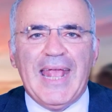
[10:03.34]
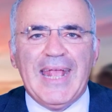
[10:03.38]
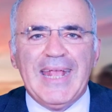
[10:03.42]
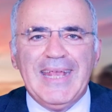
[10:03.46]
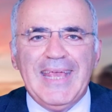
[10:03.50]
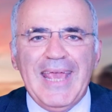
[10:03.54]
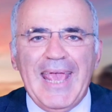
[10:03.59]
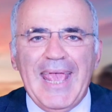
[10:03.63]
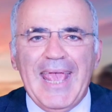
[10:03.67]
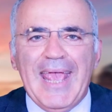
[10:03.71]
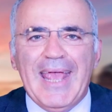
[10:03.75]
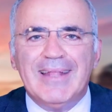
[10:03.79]

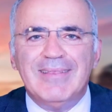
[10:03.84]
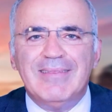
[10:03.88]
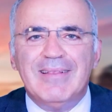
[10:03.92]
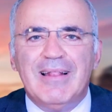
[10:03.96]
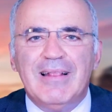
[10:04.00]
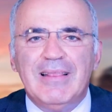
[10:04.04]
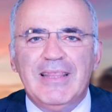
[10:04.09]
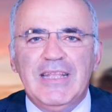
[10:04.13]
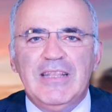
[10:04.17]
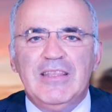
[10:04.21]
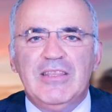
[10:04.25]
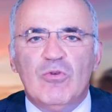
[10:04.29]
again
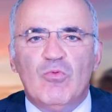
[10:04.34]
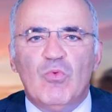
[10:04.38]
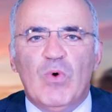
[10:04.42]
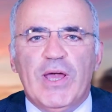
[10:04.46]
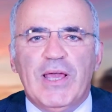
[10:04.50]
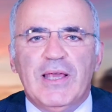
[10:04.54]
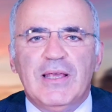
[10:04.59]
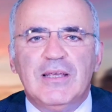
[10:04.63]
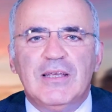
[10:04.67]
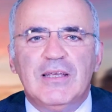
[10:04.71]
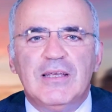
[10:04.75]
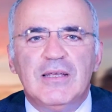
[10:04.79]
lead the
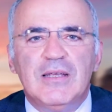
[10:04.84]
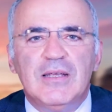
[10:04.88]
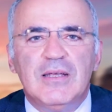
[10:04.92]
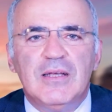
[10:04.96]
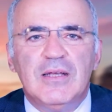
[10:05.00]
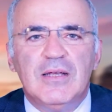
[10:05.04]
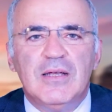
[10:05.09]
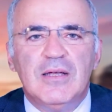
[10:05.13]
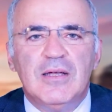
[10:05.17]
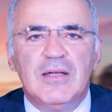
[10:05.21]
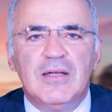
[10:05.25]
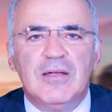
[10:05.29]
way.
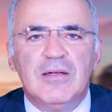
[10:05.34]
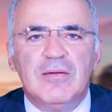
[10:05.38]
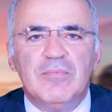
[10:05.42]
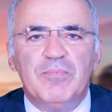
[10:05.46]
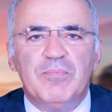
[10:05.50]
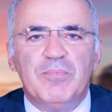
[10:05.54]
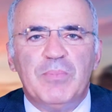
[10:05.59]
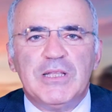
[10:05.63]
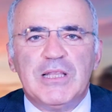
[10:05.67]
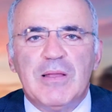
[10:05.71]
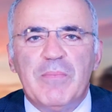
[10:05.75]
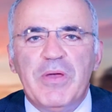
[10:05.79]

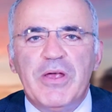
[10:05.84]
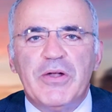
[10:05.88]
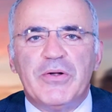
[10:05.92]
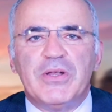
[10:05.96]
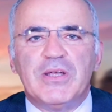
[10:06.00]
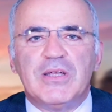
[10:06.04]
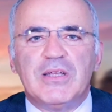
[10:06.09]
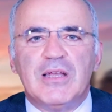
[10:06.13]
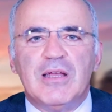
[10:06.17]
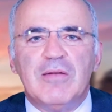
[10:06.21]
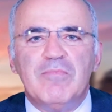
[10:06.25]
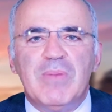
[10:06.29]
But
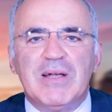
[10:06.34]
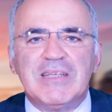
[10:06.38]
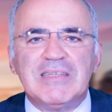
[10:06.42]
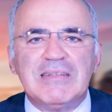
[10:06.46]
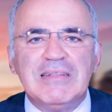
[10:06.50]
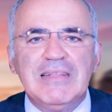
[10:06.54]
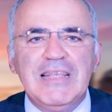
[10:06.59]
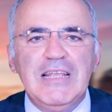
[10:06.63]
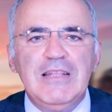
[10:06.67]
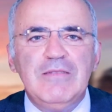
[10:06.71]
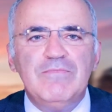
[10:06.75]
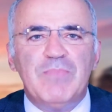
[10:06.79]
America must
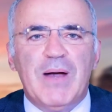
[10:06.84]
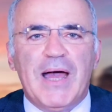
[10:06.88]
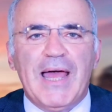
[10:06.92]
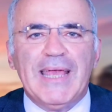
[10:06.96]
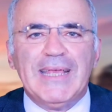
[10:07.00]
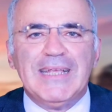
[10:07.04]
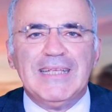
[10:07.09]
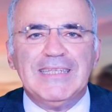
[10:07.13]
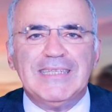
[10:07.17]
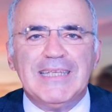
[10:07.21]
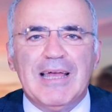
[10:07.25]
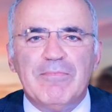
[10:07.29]
lead by
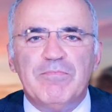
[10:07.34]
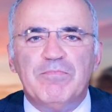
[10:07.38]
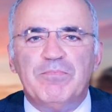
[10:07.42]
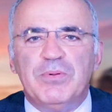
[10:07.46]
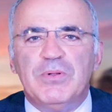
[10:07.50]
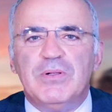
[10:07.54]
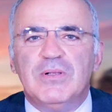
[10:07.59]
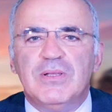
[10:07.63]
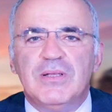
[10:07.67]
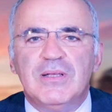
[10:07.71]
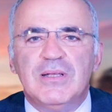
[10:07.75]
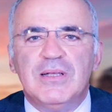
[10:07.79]

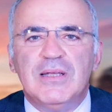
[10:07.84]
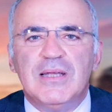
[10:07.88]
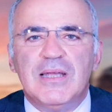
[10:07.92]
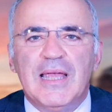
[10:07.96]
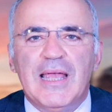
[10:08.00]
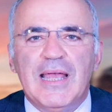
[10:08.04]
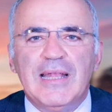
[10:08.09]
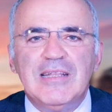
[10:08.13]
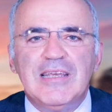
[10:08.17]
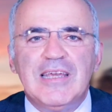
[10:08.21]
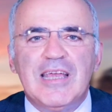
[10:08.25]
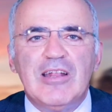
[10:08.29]
example
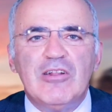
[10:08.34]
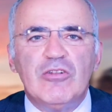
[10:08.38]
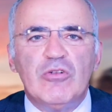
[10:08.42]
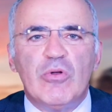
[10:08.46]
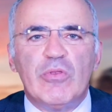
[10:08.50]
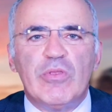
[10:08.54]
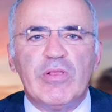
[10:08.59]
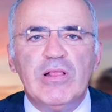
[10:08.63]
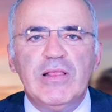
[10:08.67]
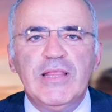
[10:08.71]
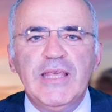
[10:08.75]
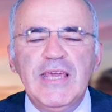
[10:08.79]
and
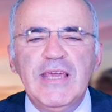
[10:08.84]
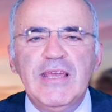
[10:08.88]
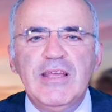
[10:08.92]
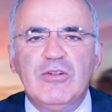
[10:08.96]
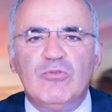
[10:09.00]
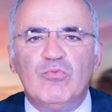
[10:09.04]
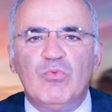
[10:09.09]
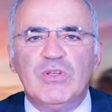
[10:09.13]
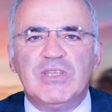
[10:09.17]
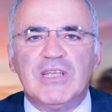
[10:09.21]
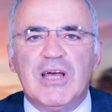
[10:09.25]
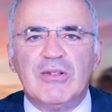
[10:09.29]
cannot
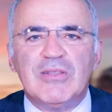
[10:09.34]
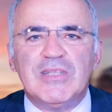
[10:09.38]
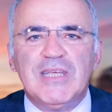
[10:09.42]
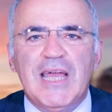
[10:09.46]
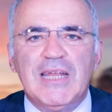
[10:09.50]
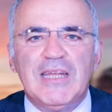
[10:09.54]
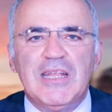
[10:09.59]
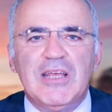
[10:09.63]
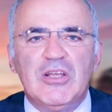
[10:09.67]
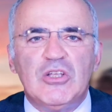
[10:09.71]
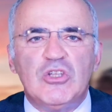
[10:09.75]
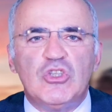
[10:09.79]
lead without
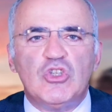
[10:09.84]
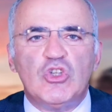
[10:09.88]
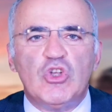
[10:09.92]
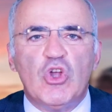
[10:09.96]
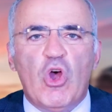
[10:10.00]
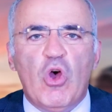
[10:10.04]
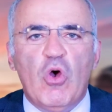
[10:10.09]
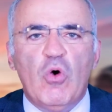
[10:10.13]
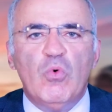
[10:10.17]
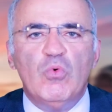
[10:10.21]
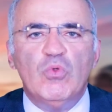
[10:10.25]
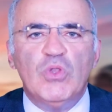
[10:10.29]
getting its
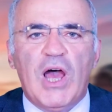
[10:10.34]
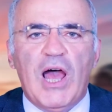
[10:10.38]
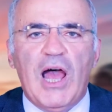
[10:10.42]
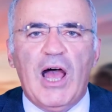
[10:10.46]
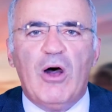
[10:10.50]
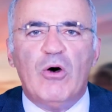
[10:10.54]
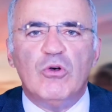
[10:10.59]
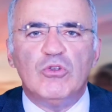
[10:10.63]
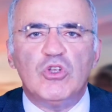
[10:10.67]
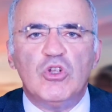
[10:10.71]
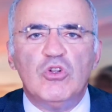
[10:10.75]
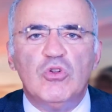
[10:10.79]
own
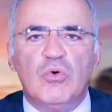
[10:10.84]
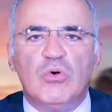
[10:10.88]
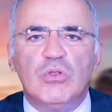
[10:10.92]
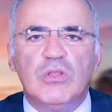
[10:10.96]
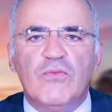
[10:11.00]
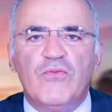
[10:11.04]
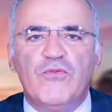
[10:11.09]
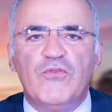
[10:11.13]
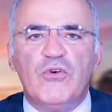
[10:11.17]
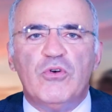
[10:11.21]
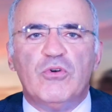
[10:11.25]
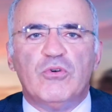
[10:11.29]
house in
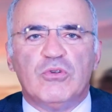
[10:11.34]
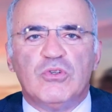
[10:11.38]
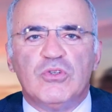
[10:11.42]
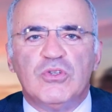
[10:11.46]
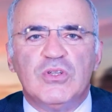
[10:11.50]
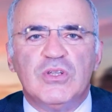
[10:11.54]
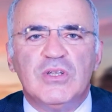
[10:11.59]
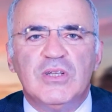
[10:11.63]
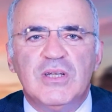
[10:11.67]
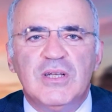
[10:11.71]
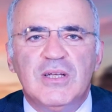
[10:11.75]
order first.